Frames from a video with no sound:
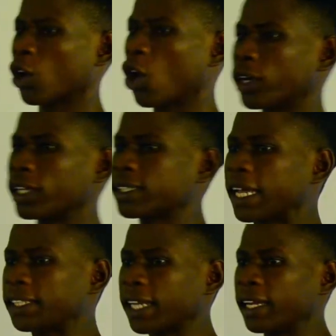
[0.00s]

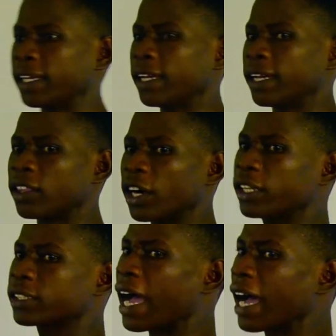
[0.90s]
condensation, there
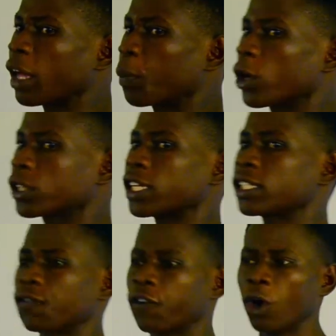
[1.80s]
is other process
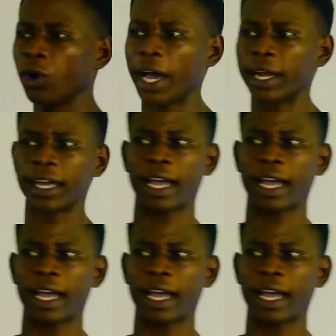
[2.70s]
for under